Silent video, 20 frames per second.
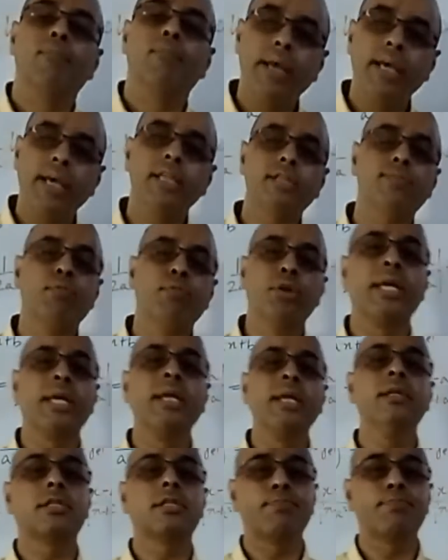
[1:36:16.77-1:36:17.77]
please put
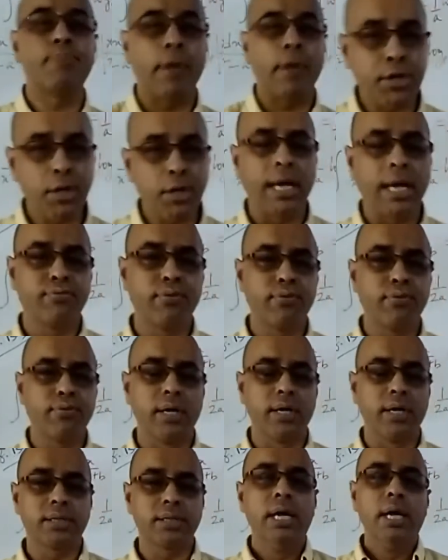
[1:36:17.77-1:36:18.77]
in special effort